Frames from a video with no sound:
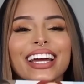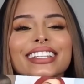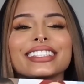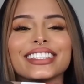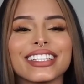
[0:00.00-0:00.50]

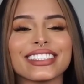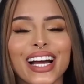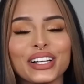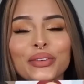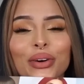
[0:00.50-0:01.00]
This is
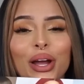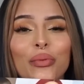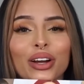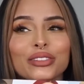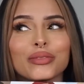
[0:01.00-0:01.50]
exactly what I
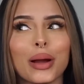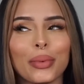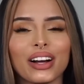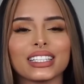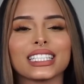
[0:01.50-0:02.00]
wanted for my
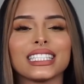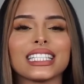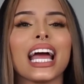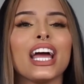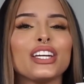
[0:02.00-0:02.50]
box, because
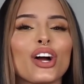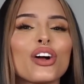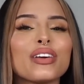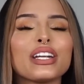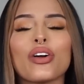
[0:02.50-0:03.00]
y'all
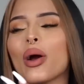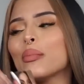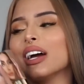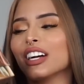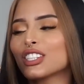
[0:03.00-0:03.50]
already know
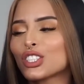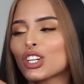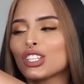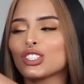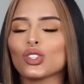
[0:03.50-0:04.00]
I'm
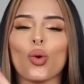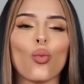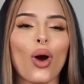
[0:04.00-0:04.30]
extra, so